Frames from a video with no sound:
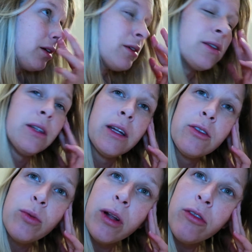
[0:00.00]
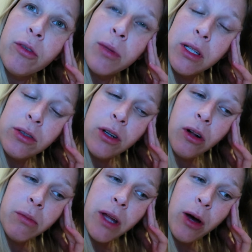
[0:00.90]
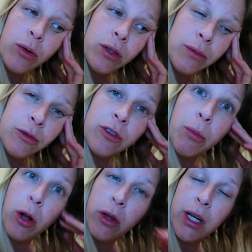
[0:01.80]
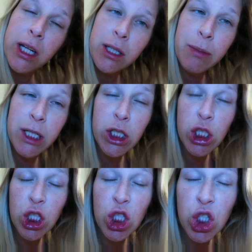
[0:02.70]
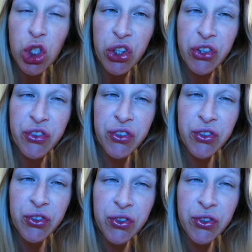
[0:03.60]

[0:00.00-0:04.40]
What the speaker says: Because it takes a while for me to calm down from all the nightmares and stuff.